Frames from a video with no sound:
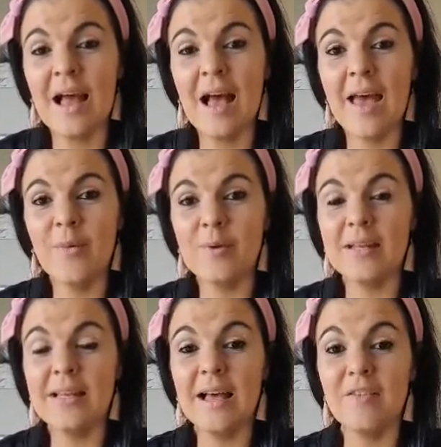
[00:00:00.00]
I
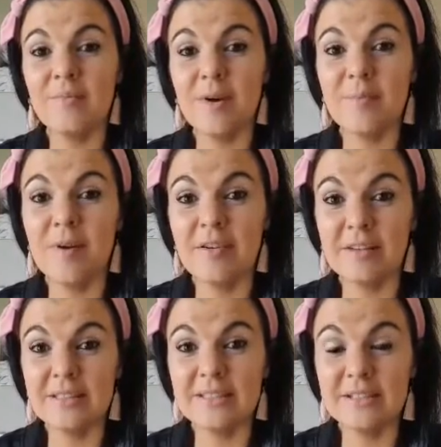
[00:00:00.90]
would love my
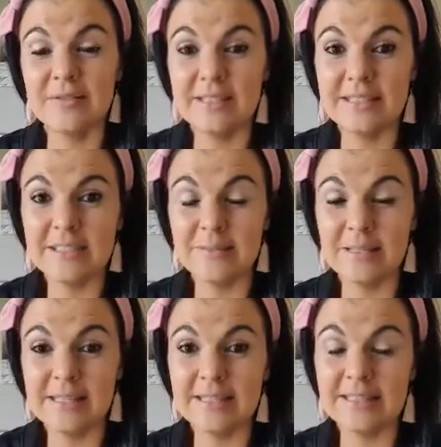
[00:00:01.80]
parents to visit
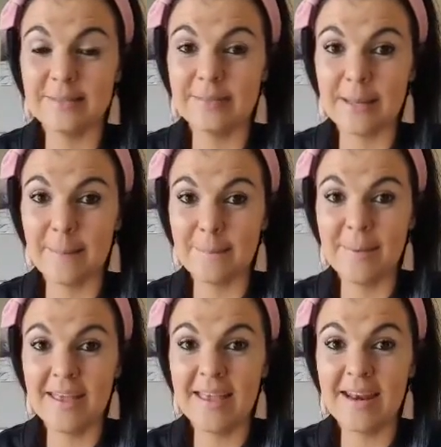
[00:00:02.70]
me in
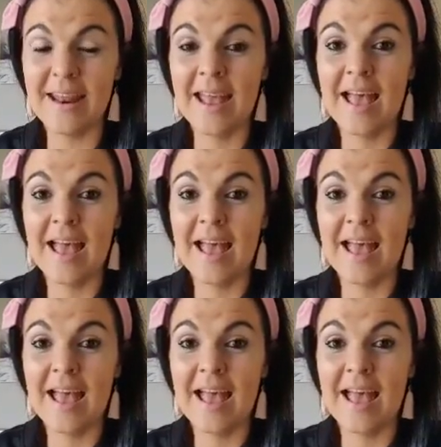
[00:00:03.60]
September,